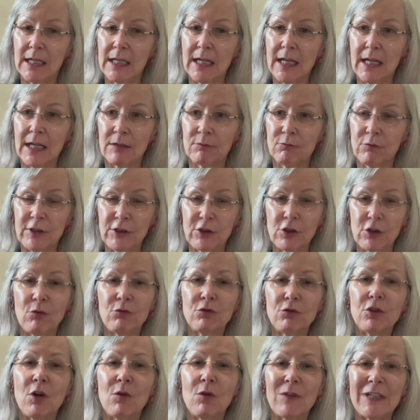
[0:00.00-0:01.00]
and we
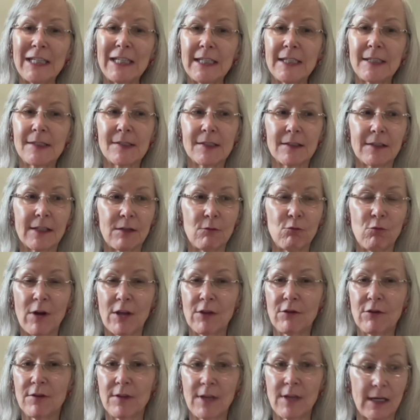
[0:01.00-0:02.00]
don't know easily
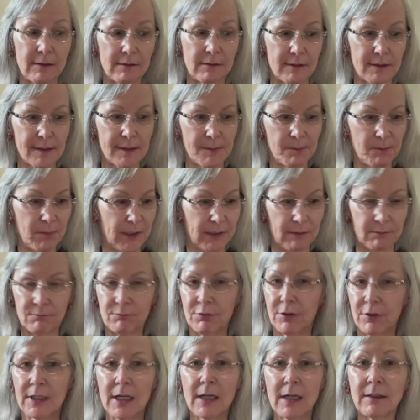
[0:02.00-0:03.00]
whether that's been
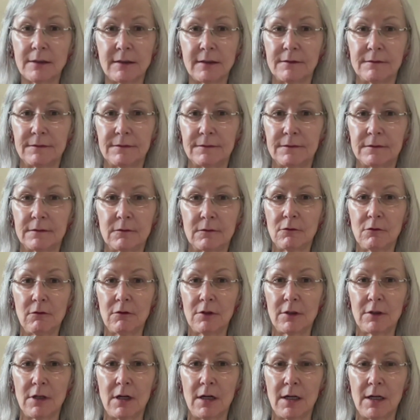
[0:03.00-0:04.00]
productive
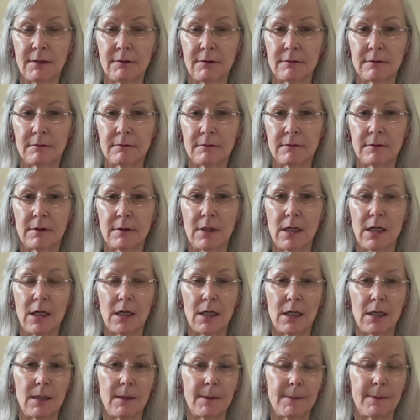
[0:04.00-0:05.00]
or not.
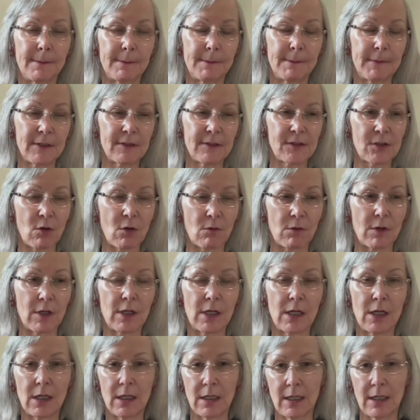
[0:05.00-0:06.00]
Um, so,
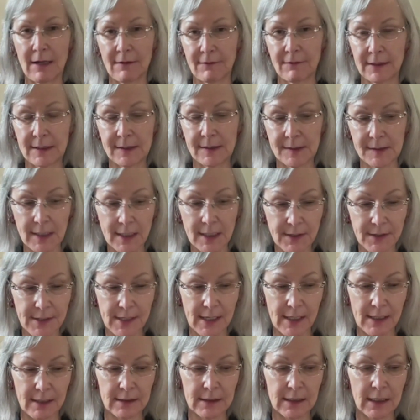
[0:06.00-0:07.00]
having said
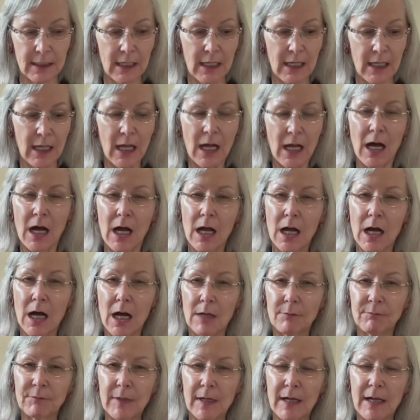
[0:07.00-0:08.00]
that,
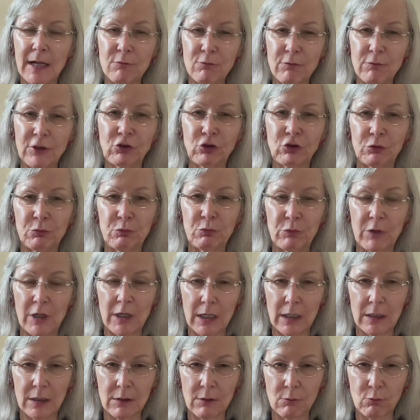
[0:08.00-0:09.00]
I wish
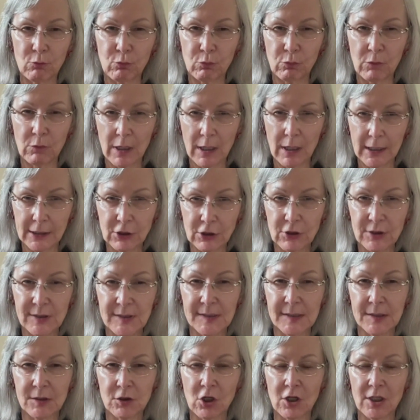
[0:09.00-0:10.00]
I could
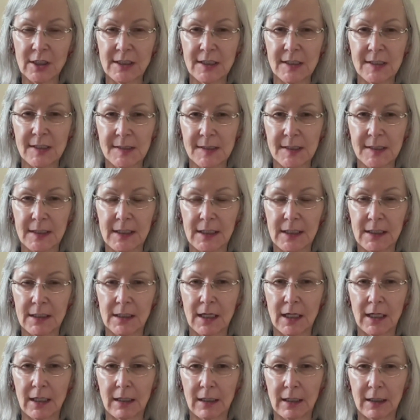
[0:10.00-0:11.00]
start to see
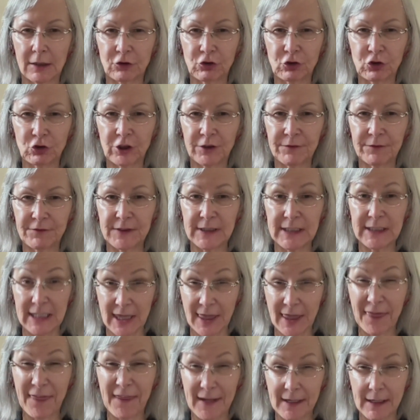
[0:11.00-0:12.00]
a shift in
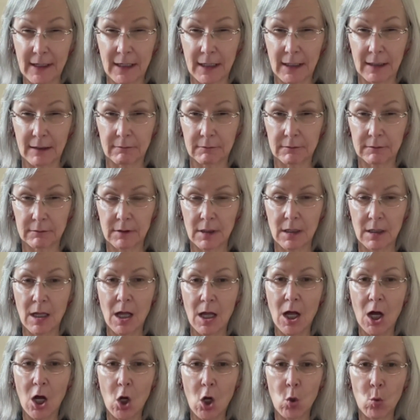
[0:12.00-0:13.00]
thinking
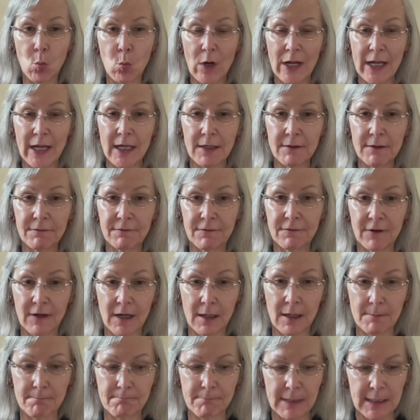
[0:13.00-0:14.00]
away
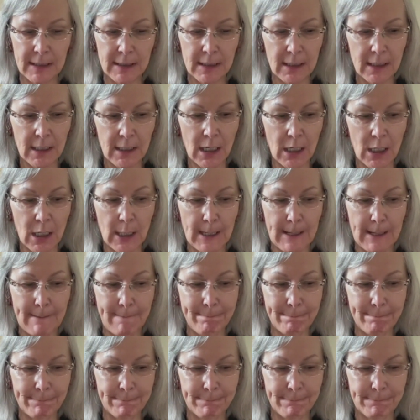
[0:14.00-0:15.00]
from
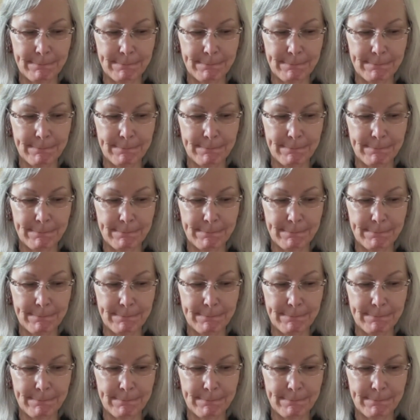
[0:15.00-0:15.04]
um,